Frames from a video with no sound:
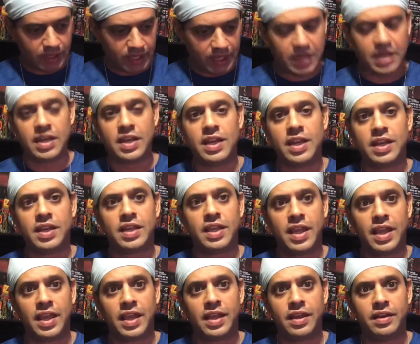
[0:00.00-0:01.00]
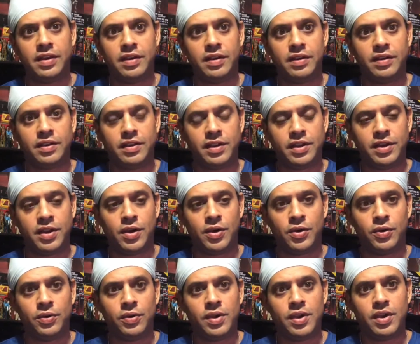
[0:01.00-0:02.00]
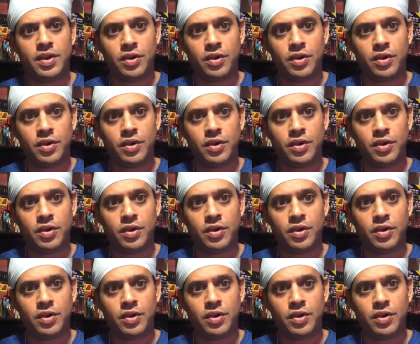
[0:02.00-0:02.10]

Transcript: Indian kid, you know,